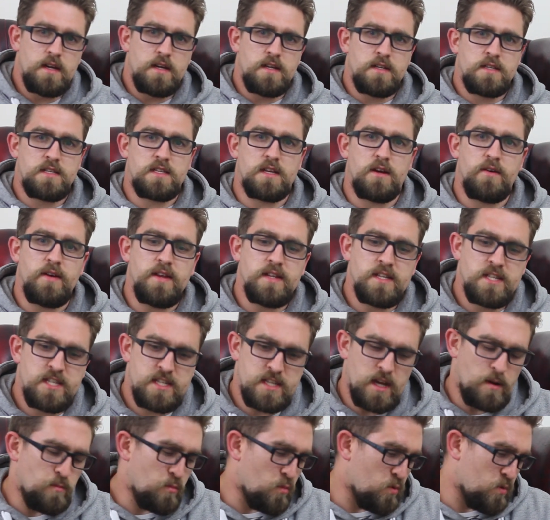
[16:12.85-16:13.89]
So in
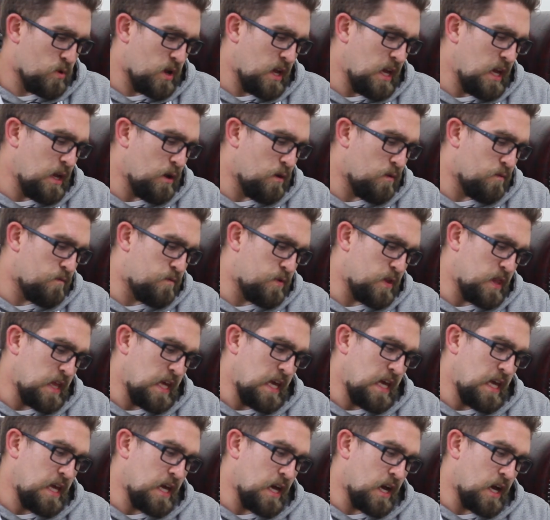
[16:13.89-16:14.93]
summary, for
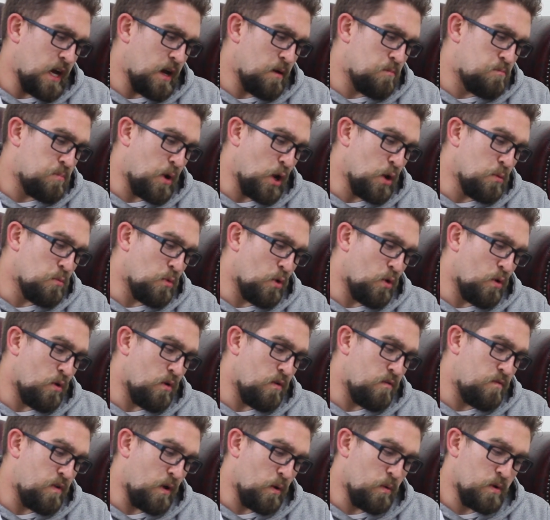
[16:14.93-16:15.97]
the
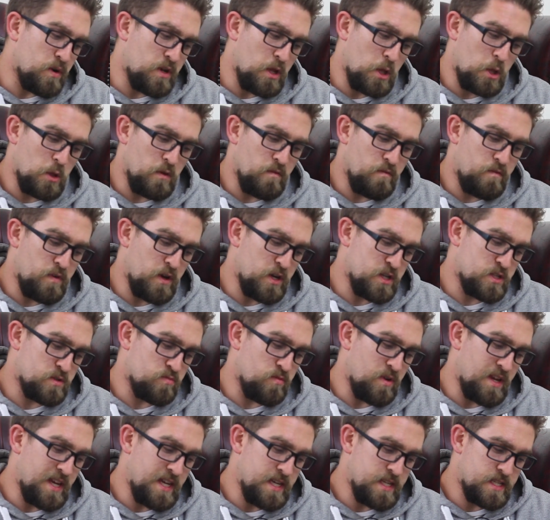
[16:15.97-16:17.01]
Bowmore Vault Edition first
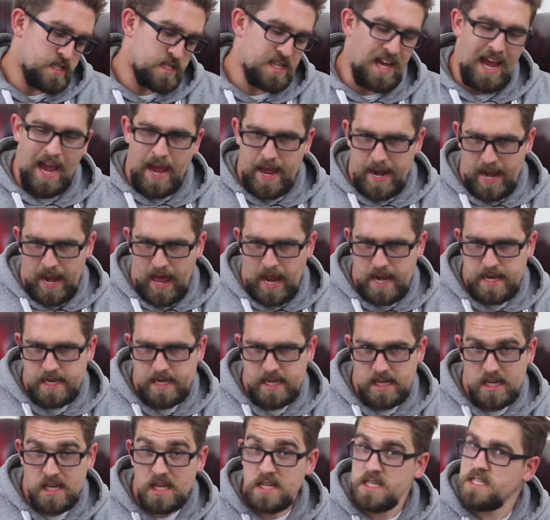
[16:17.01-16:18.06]
release
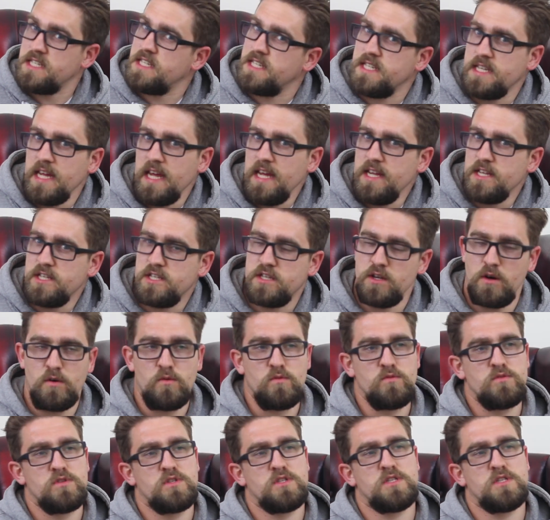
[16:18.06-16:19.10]
Atlantic Sea Salt,